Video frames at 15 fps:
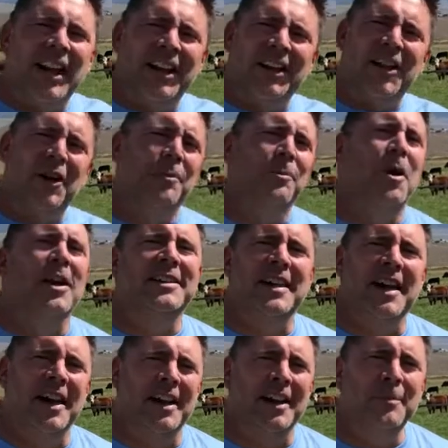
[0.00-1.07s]
Alain here in
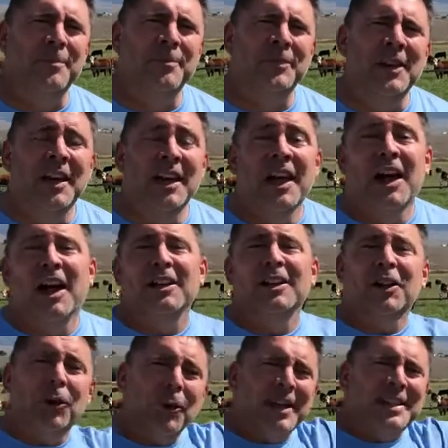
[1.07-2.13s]
Montana. A
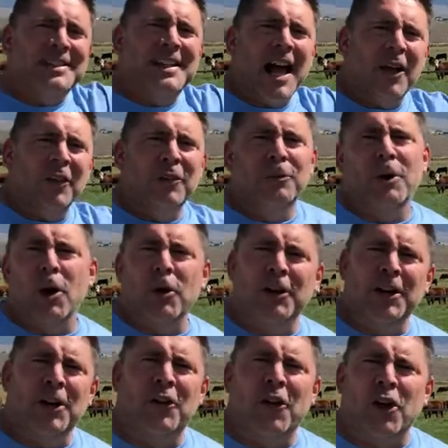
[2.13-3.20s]
little ways down the
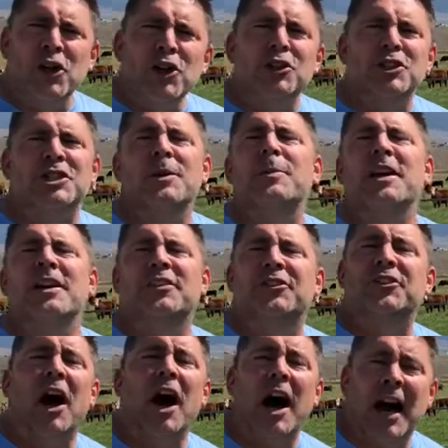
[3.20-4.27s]
road here, there used to be a
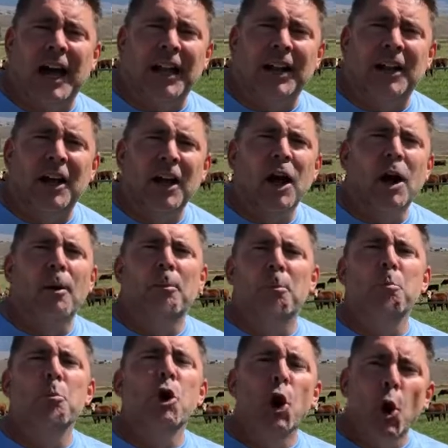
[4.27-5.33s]
sign,
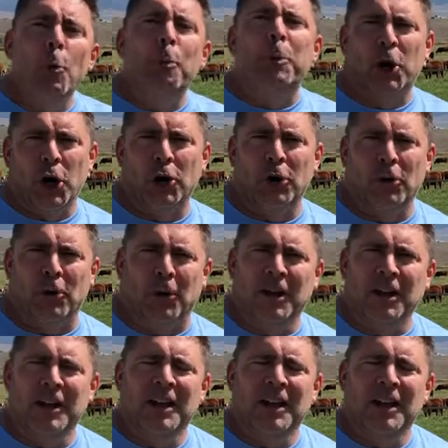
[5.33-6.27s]
Moo Poo,